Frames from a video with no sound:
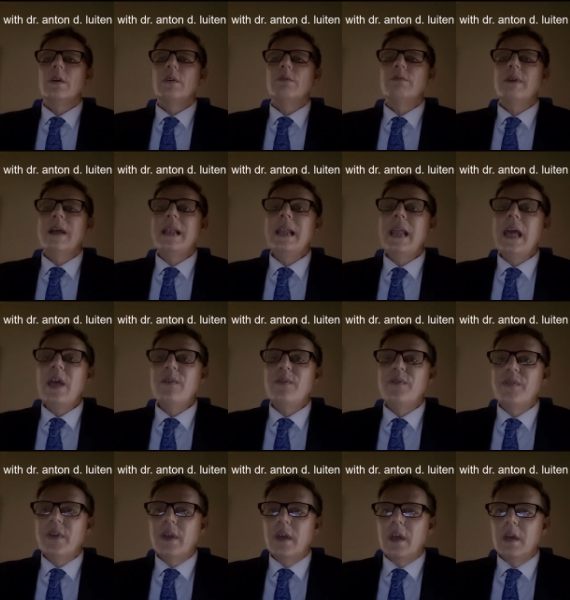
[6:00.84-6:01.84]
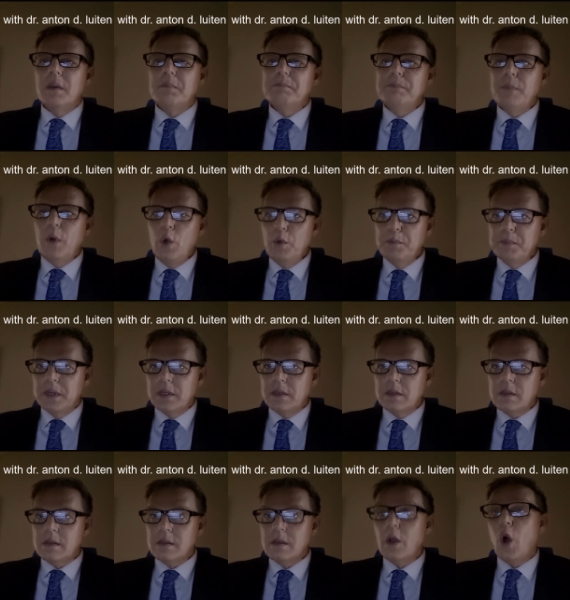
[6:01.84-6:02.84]
relève
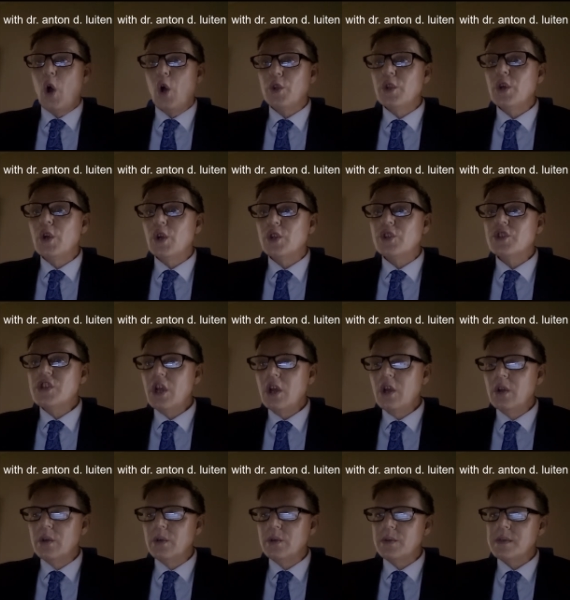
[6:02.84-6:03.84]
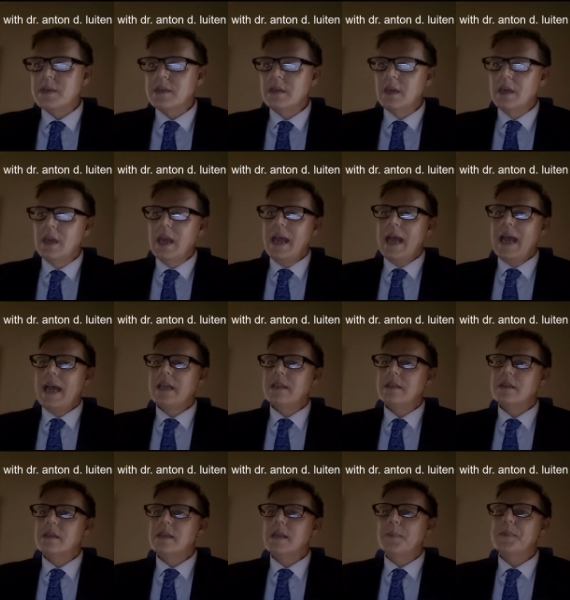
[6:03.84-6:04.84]
moments on her toes
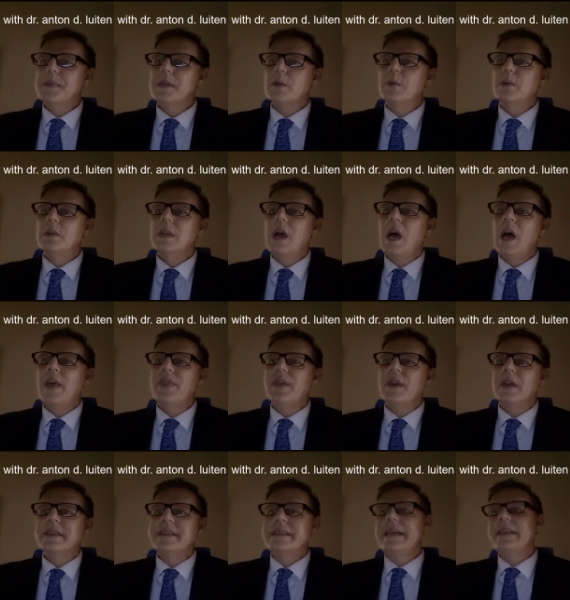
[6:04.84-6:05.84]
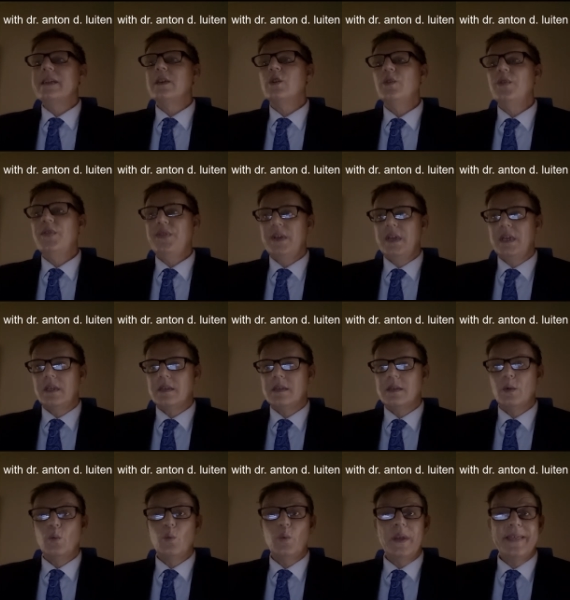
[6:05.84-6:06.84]
and subsequent other technical
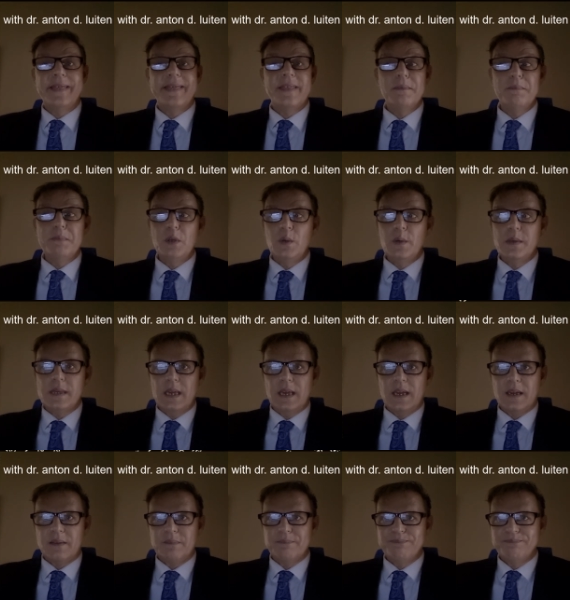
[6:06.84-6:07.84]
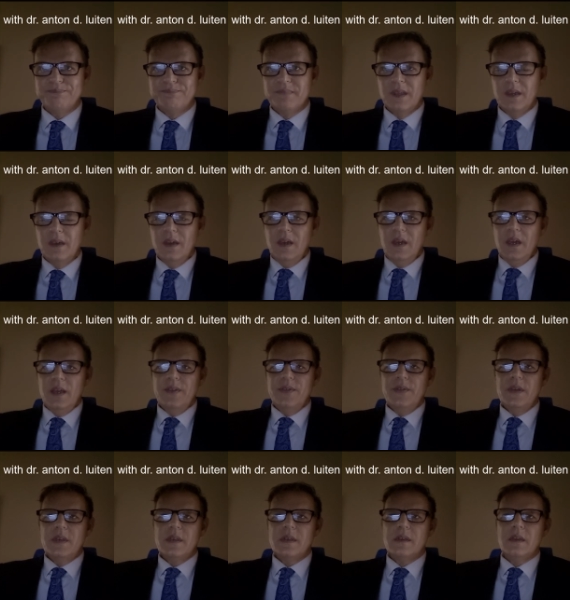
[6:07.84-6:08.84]
feats with the music.
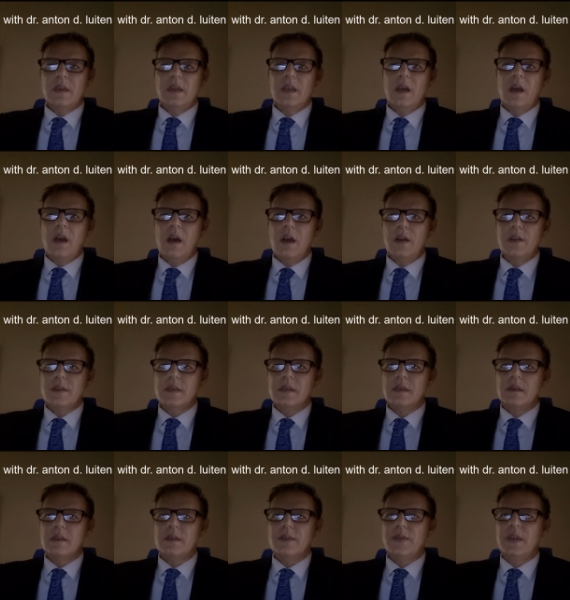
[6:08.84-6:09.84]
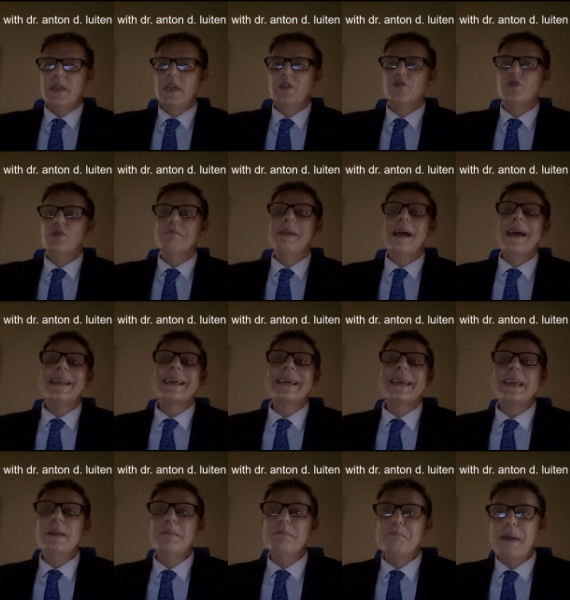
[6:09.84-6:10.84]
This enhances the dramatic
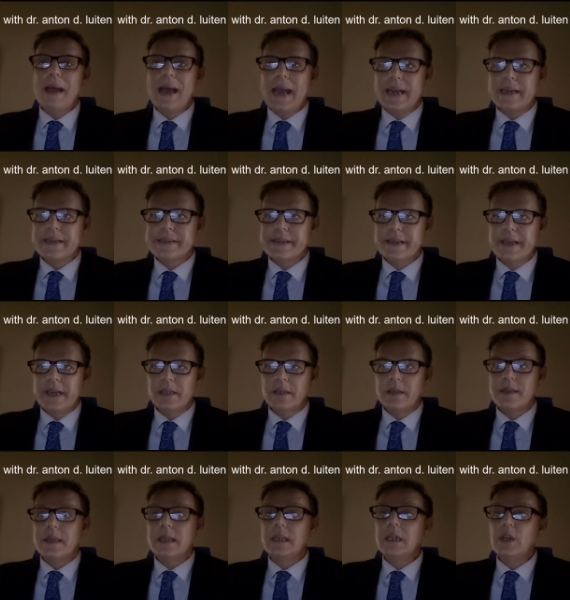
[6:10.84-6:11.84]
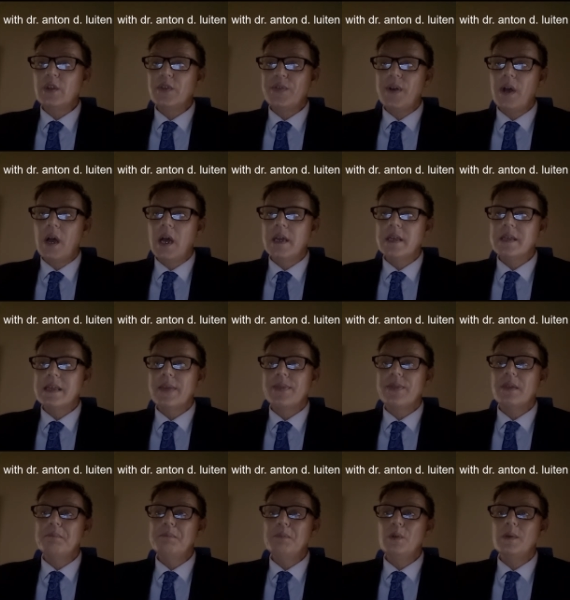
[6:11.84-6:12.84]
impact and solidifies
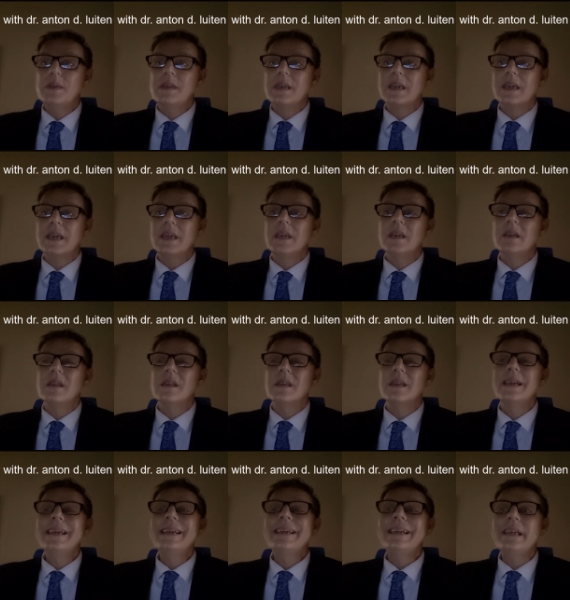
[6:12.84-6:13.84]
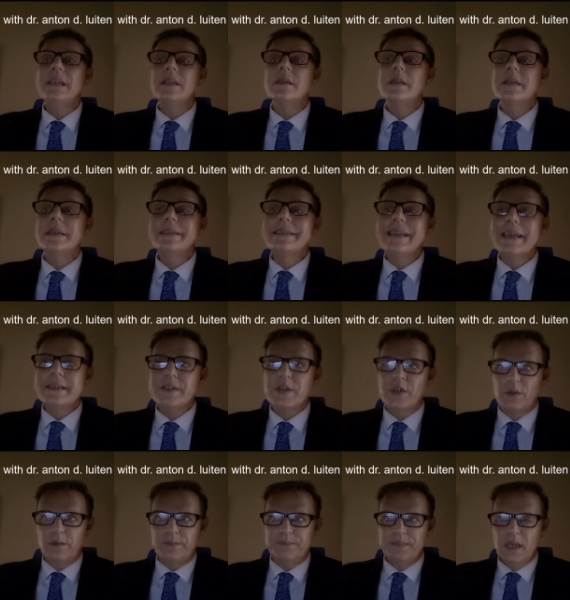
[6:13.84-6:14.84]
that the music is
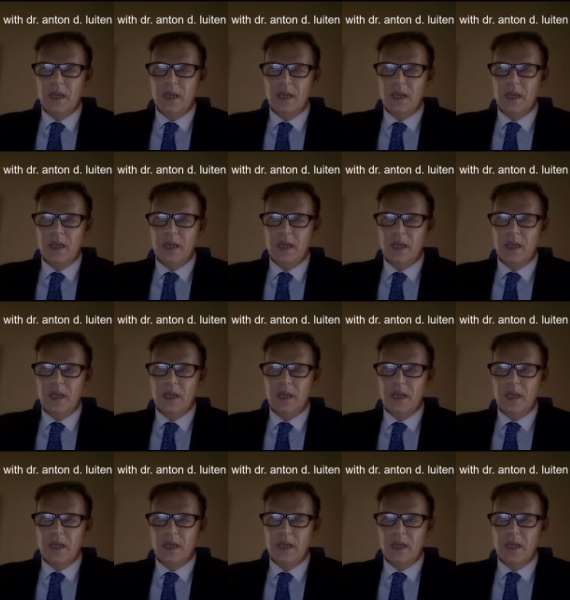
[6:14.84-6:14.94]
incidental,